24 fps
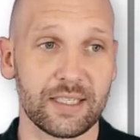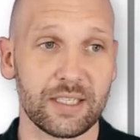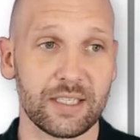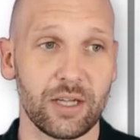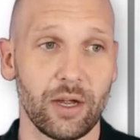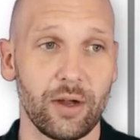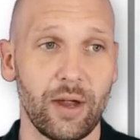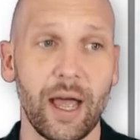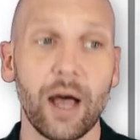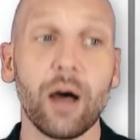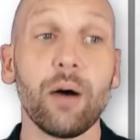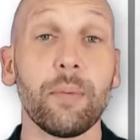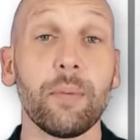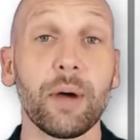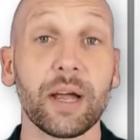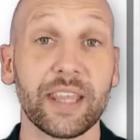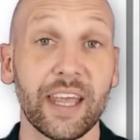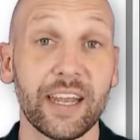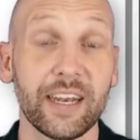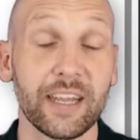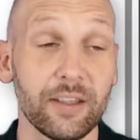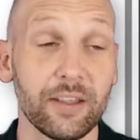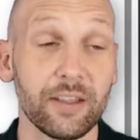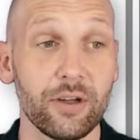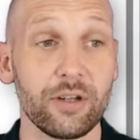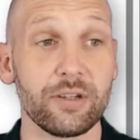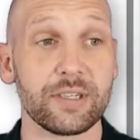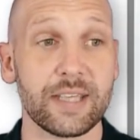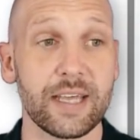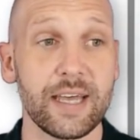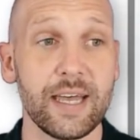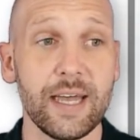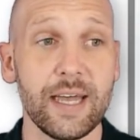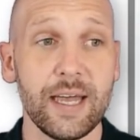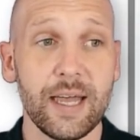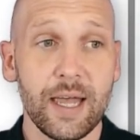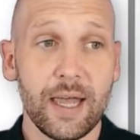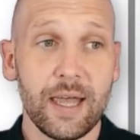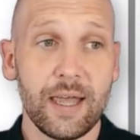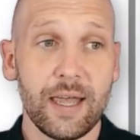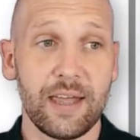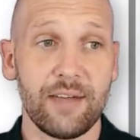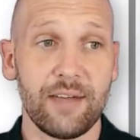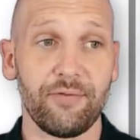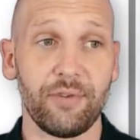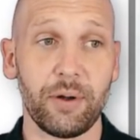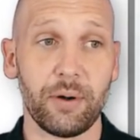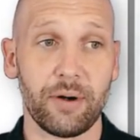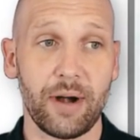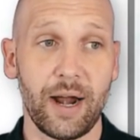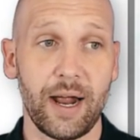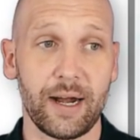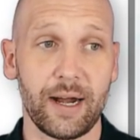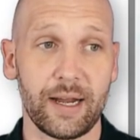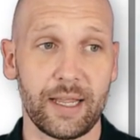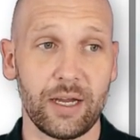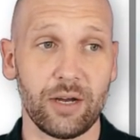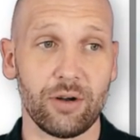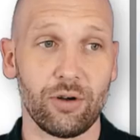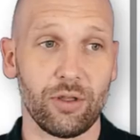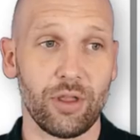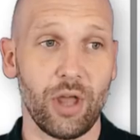So how am I getting those there? If we were out here on